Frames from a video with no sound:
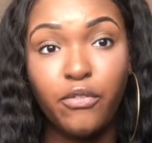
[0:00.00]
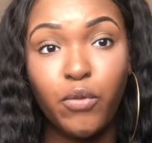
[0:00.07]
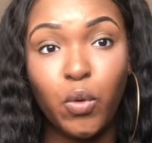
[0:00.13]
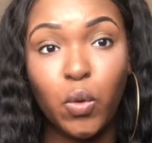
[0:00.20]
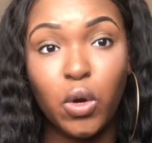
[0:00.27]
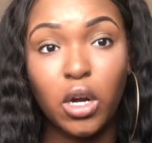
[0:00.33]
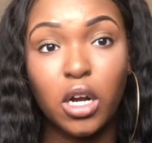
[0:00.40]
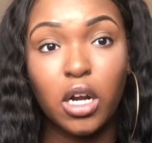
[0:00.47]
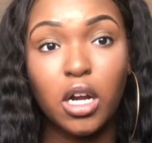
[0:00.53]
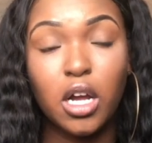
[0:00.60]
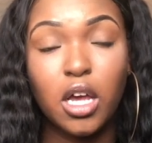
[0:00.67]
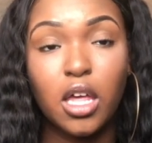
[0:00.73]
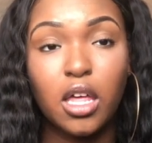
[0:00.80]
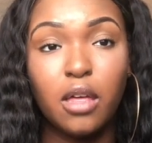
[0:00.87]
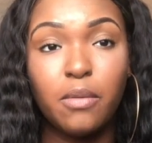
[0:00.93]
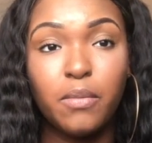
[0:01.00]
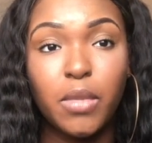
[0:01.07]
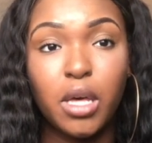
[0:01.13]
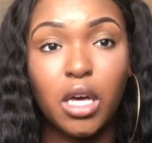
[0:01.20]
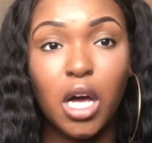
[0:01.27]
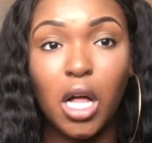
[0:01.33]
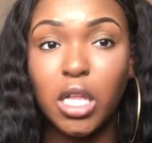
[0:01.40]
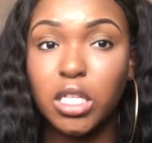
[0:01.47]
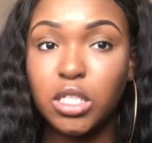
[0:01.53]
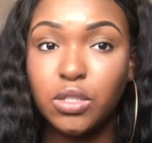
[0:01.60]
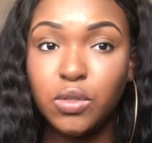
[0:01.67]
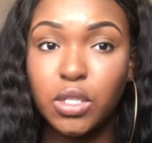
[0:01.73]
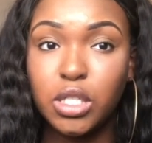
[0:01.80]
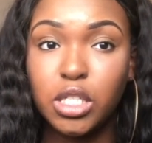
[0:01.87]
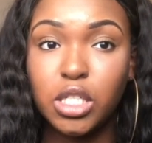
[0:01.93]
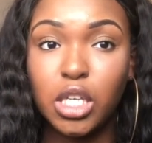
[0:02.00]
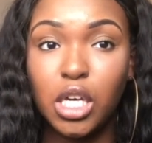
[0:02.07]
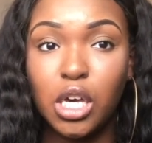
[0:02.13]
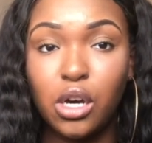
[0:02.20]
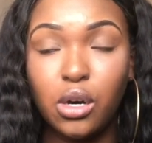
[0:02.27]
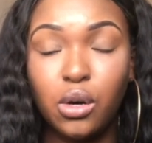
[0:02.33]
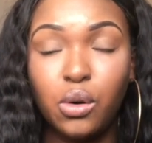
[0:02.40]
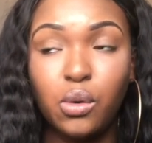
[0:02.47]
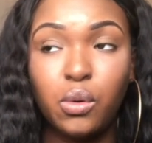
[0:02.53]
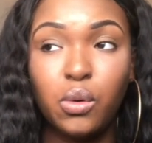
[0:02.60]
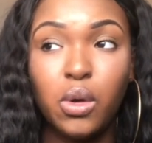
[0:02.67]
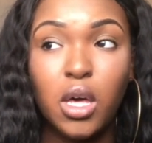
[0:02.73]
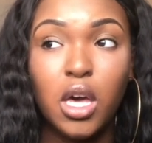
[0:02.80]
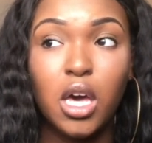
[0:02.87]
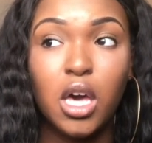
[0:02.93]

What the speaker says: for college students to go